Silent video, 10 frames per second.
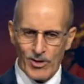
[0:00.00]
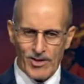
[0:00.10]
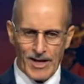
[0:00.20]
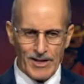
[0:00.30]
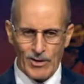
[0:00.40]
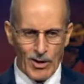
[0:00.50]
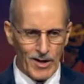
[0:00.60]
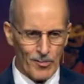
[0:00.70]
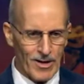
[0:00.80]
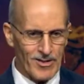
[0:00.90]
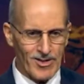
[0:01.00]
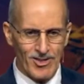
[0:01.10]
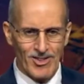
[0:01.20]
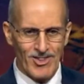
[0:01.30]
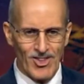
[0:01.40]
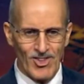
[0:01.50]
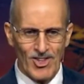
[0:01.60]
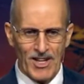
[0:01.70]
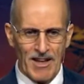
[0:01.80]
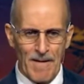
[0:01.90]
so excited talking about this,
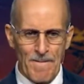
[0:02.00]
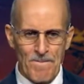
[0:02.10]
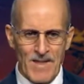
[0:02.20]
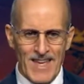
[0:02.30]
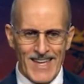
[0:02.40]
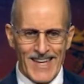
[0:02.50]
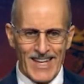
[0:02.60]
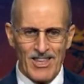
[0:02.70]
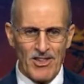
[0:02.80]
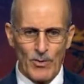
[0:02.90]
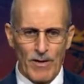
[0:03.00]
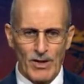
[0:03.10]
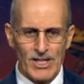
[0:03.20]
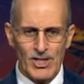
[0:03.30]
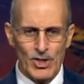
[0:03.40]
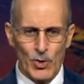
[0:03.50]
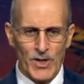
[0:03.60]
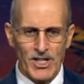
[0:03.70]
this study. It says in Revelation